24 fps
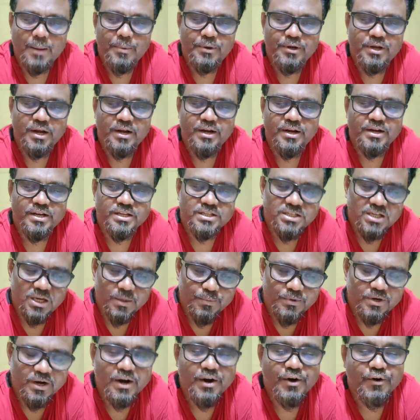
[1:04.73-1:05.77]
dividend
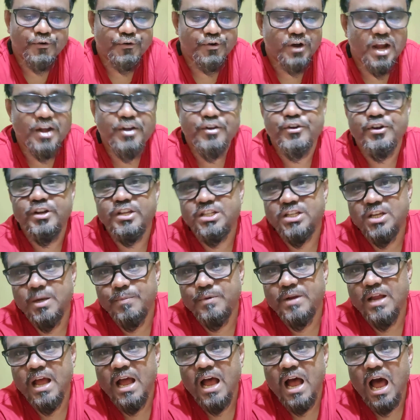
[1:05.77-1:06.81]
received, rent
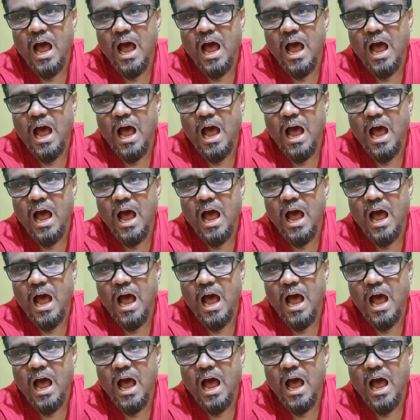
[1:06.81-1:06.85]
received